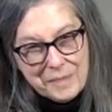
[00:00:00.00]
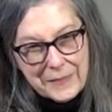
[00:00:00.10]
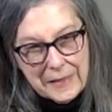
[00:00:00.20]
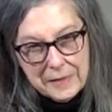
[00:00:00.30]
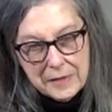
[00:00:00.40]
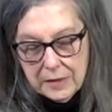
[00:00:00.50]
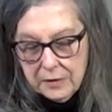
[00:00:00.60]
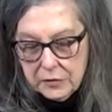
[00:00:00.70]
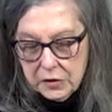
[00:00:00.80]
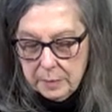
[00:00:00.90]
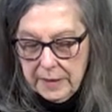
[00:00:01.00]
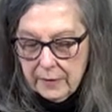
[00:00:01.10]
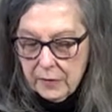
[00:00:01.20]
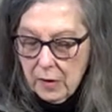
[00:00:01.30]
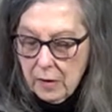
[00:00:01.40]
Considered to be at
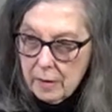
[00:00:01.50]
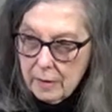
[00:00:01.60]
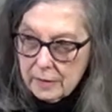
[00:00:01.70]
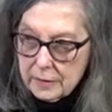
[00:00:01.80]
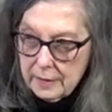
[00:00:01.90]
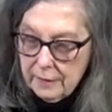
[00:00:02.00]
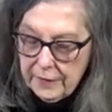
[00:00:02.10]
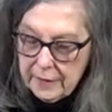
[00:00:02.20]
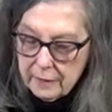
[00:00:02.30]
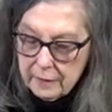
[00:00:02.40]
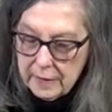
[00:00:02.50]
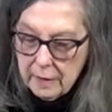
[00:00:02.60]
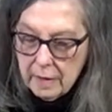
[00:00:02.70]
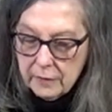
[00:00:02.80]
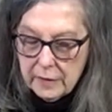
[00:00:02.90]
the heart of healthy
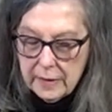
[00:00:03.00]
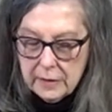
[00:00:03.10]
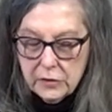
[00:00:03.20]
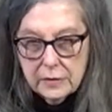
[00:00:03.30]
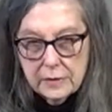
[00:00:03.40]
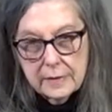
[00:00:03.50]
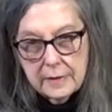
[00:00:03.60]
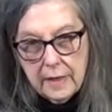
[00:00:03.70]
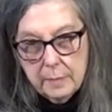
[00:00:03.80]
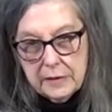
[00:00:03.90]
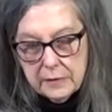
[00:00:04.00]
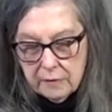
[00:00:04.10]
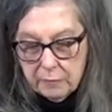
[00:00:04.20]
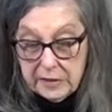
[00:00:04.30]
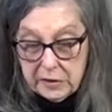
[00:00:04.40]
congregations, statements
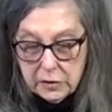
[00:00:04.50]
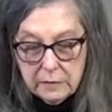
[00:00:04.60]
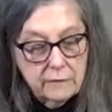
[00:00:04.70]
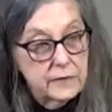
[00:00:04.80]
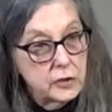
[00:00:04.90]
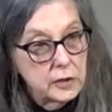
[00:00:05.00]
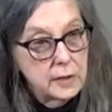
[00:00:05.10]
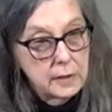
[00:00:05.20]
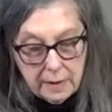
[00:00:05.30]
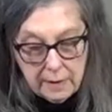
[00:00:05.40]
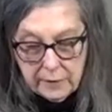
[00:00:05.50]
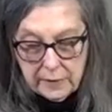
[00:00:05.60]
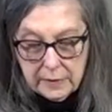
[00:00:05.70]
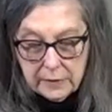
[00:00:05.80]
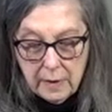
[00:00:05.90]
of mission, vision, and
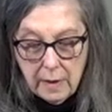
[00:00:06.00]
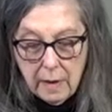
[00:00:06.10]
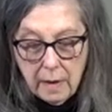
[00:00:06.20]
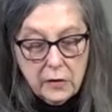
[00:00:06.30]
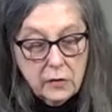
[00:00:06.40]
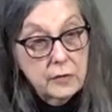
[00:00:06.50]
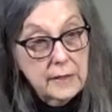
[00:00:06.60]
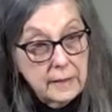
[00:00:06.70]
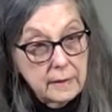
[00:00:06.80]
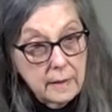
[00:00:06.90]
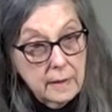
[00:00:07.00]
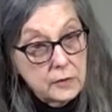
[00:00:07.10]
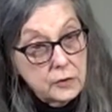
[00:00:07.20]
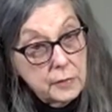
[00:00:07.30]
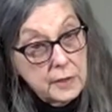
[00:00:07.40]
covenant are unique
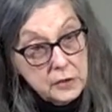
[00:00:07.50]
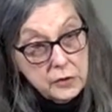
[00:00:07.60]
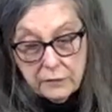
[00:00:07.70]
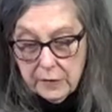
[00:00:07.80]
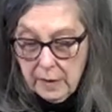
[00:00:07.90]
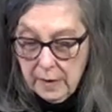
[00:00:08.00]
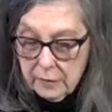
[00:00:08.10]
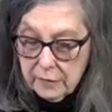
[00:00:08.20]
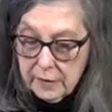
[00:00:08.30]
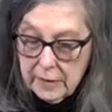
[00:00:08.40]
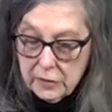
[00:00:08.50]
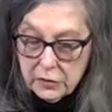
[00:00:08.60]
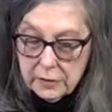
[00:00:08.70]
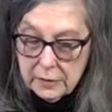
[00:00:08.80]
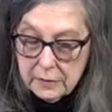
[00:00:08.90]
to each of the
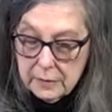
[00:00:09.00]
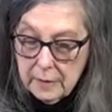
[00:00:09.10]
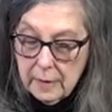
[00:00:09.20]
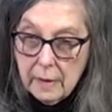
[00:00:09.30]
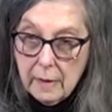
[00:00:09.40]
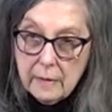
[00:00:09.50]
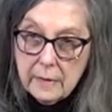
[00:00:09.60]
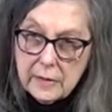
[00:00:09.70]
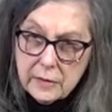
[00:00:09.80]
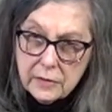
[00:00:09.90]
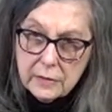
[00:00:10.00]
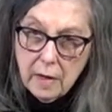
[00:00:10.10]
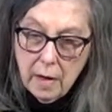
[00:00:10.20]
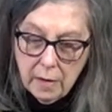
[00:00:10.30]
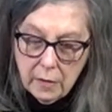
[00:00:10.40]
congregations that does the
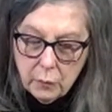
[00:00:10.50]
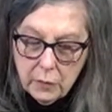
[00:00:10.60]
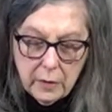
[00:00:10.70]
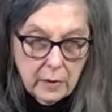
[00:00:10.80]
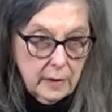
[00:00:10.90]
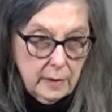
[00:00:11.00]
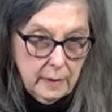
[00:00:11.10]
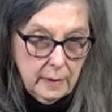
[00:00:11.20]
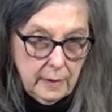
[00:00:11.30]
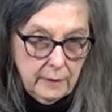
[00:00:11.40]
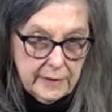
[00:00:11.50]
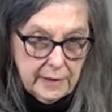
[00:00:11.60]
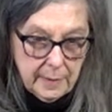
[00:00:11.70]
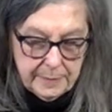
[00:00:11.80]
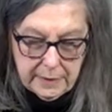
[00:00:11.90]
hard work of
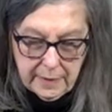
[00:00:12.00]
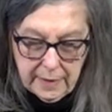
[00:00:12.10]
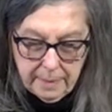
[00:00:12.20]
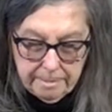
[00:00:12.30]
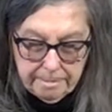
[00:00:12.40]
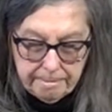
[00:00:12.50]
adopting them.